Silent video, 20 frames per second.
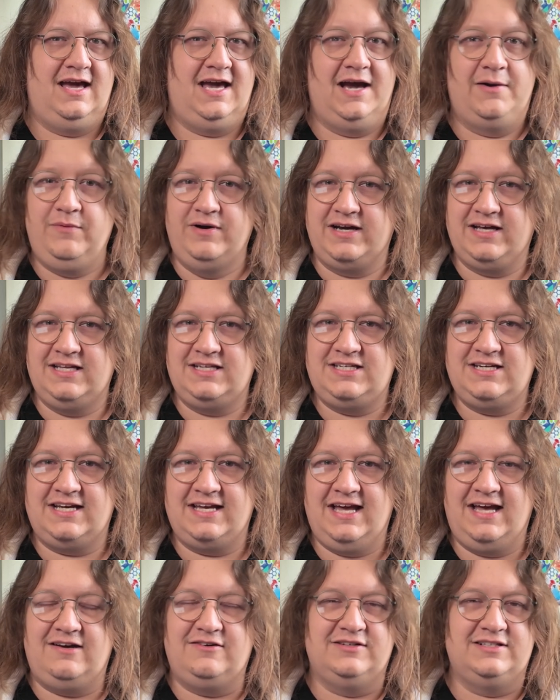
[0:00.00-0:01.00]
And we're going to check
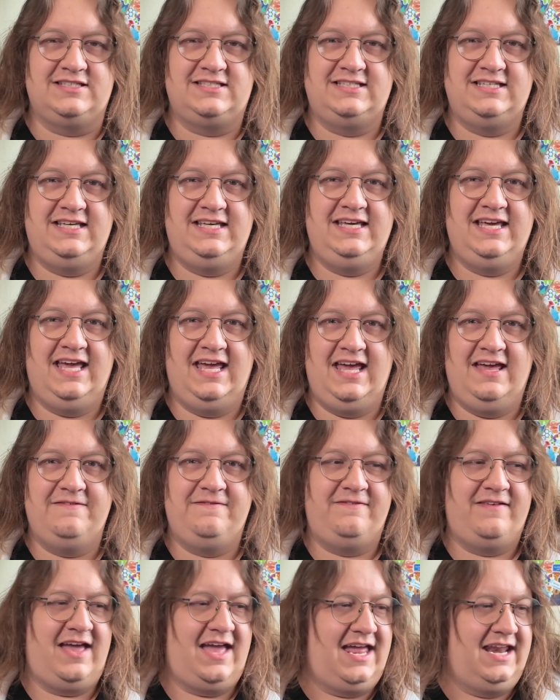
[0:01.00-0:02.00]
it out and see
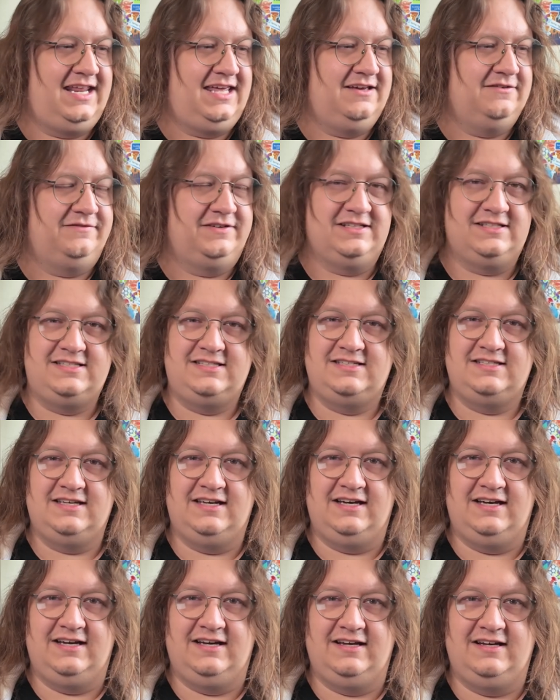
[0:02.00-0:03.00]
if any of it
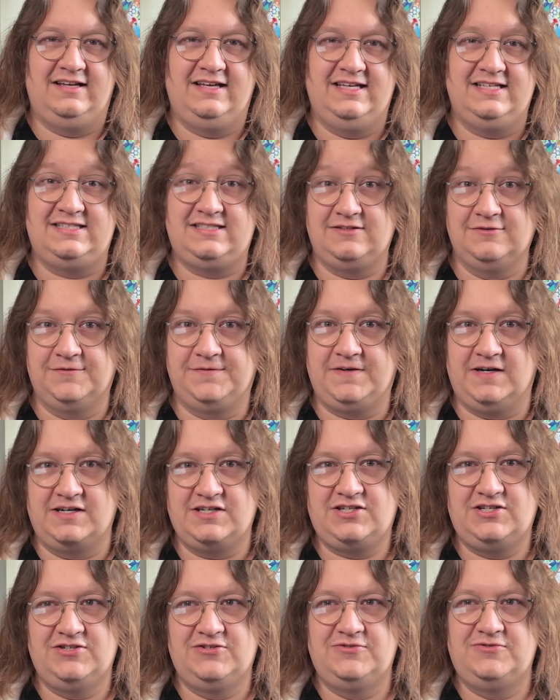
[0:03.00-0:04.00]
uh, is still
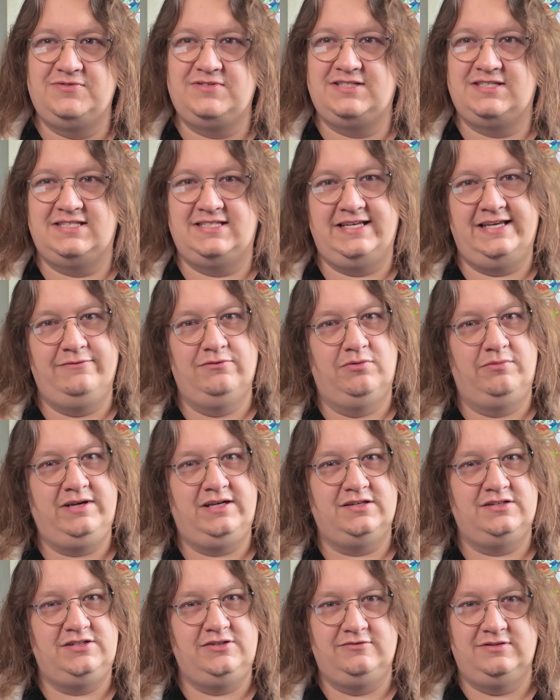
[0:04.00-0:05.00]
functional, see what we
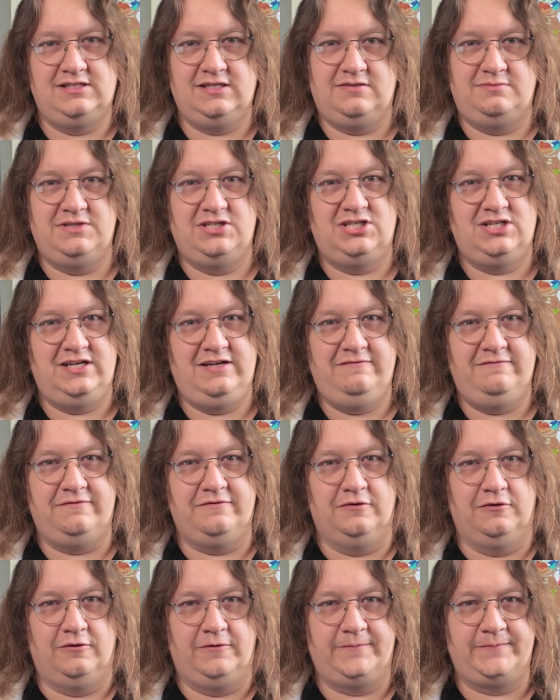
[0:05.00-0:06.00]
could use this machine
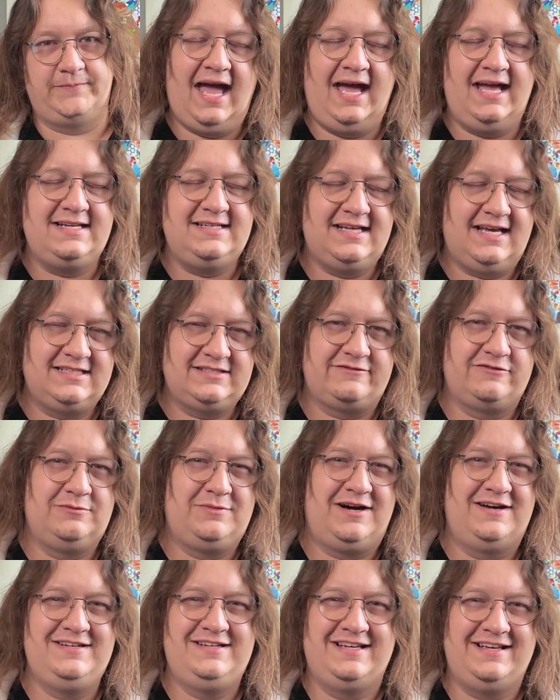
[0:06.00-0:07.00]
for. And as a
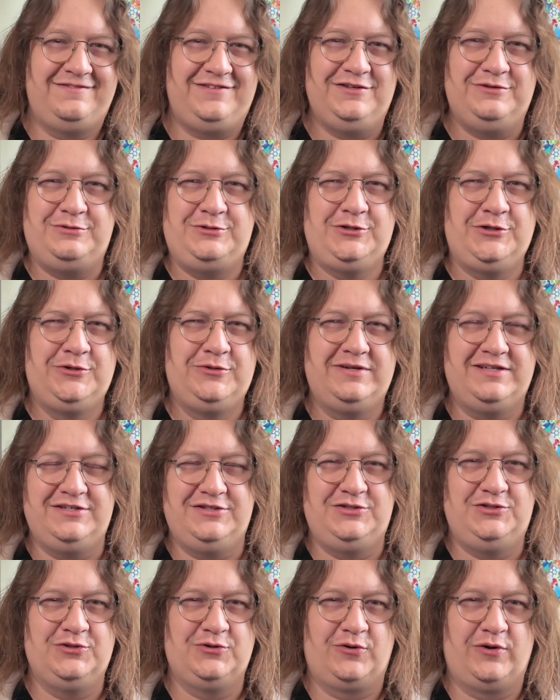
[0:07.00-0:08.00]
reminder, if you do
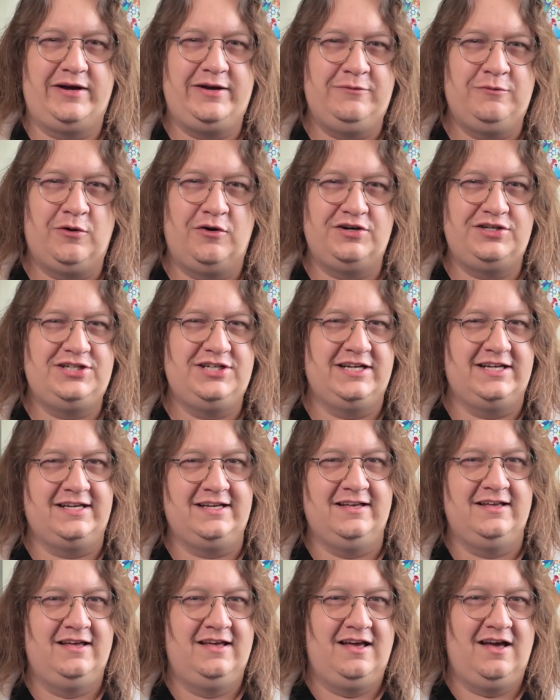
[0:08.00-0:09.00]
enjoy
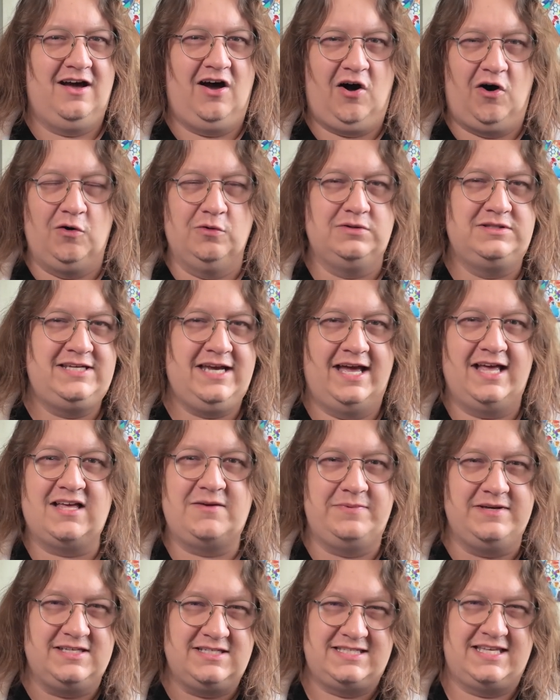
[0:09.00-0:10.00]
watching old
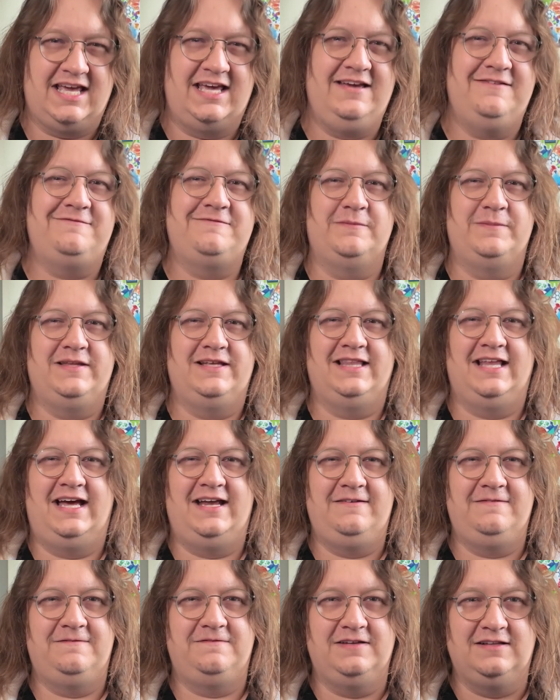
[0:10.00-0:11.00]
tech be saved from the
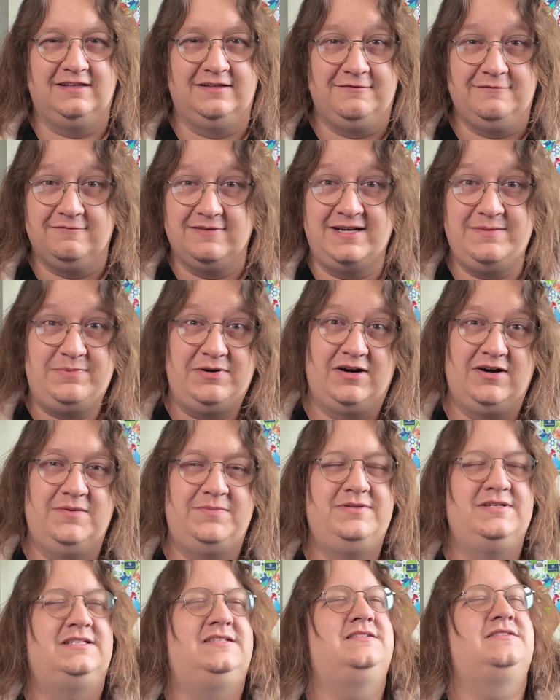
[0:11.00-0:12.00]
landfill and
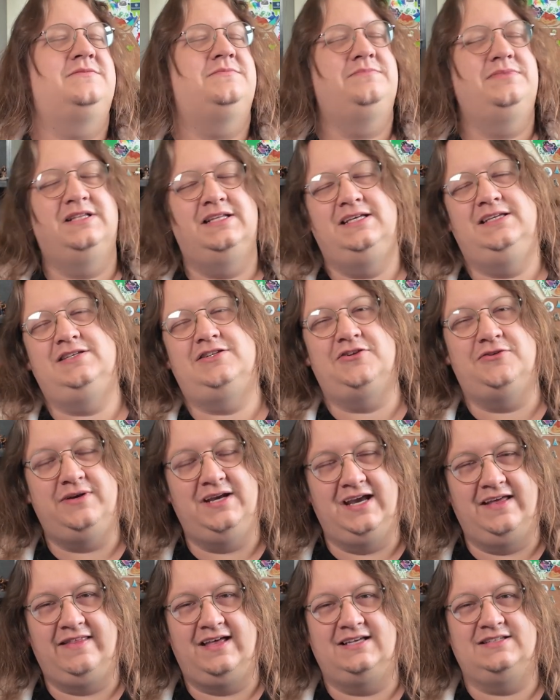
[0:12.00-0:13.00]
repurposed, please do
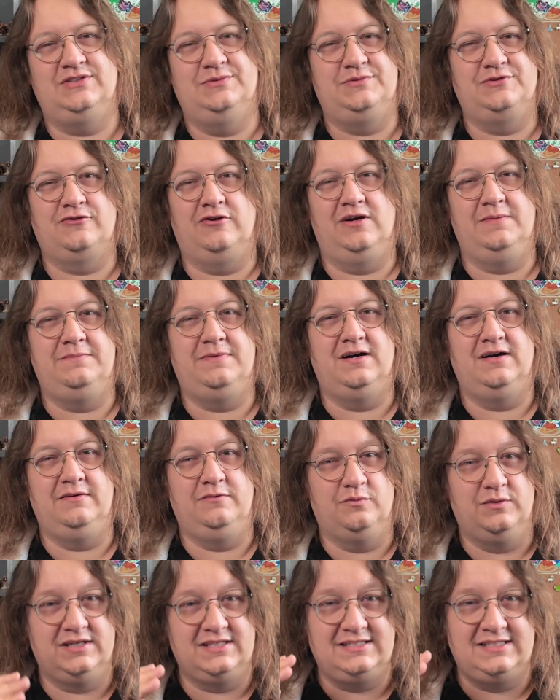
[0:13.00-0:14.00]
hit that subscribe
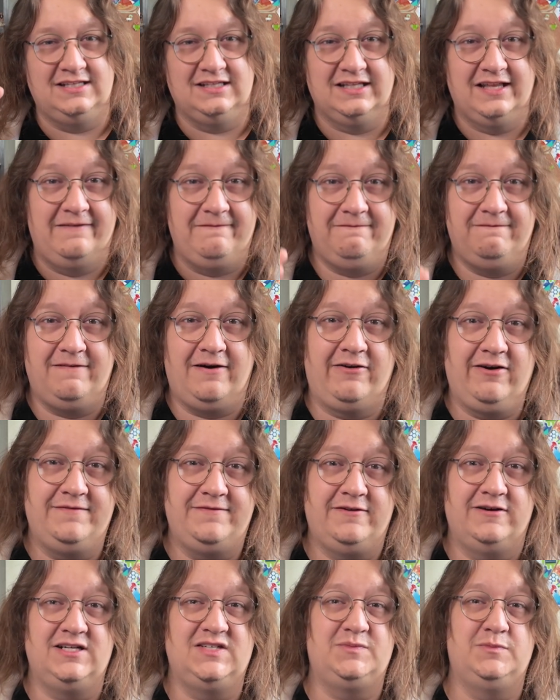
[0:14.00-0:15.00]
button. We're still a very,
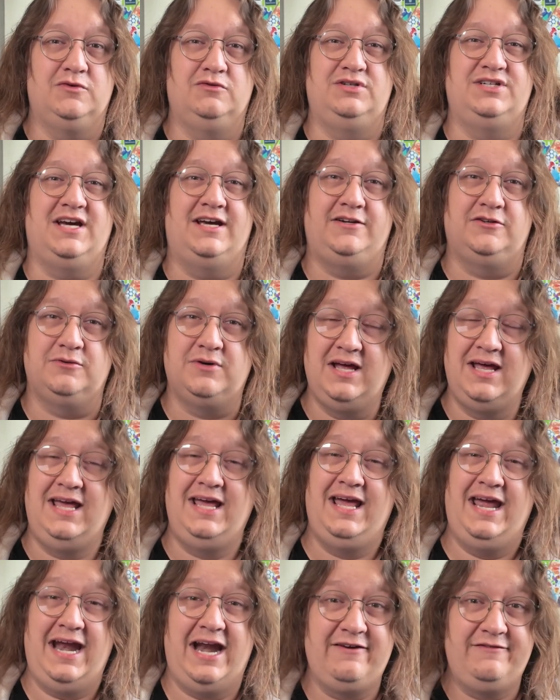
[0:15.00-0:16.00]
very small channel.
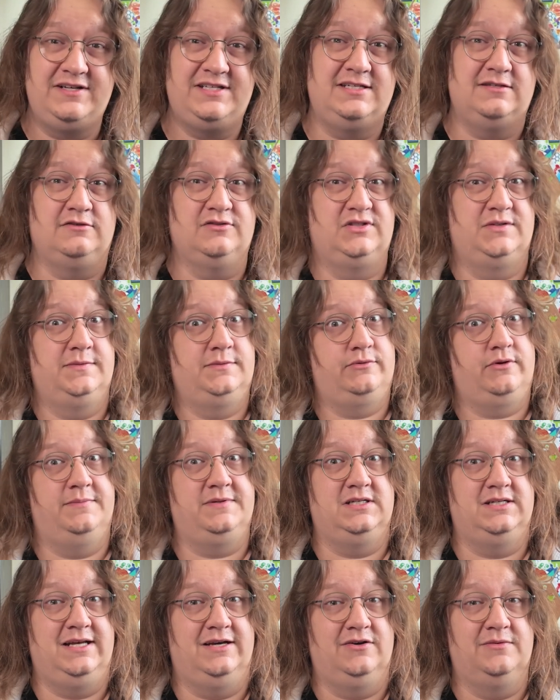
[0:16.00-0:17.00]
Every single
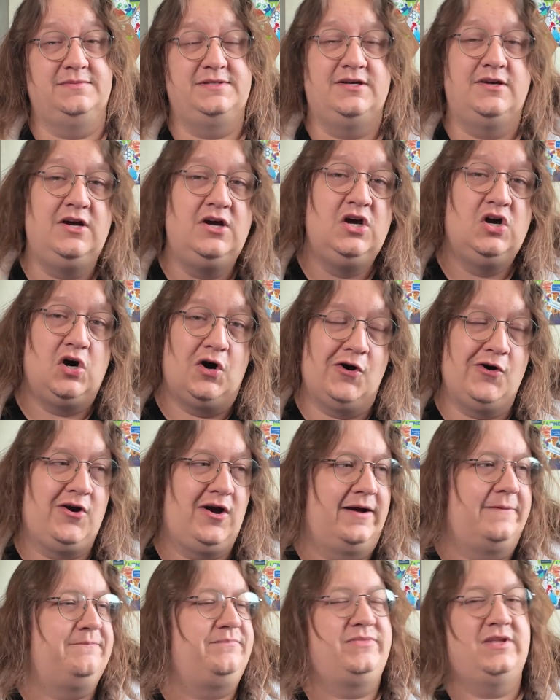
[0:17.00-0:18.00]
subscription helps. All
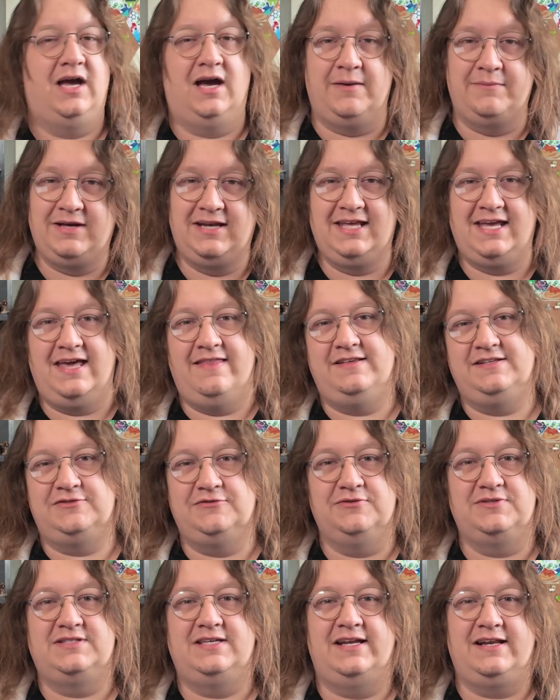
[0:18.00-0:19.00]
right, I'm going to get this
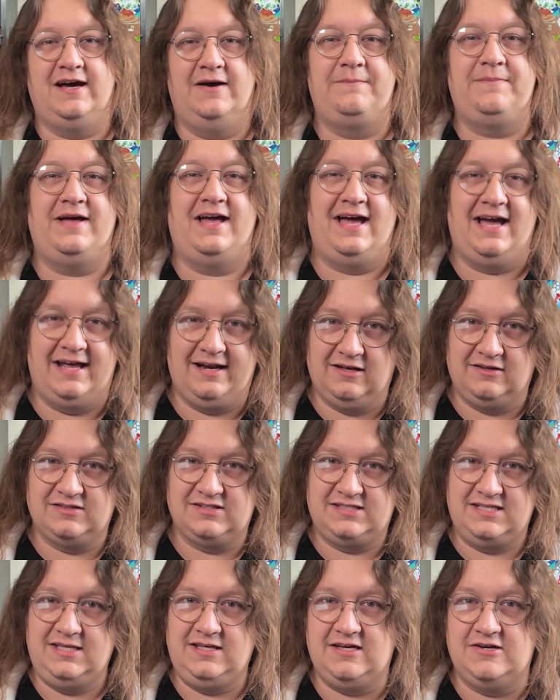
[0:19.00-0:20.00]
all set up and I'll
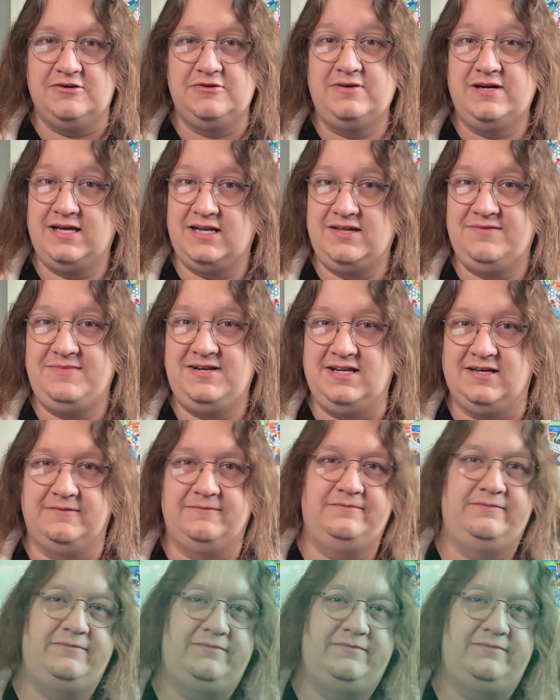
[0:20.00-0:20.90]
see you in a minute.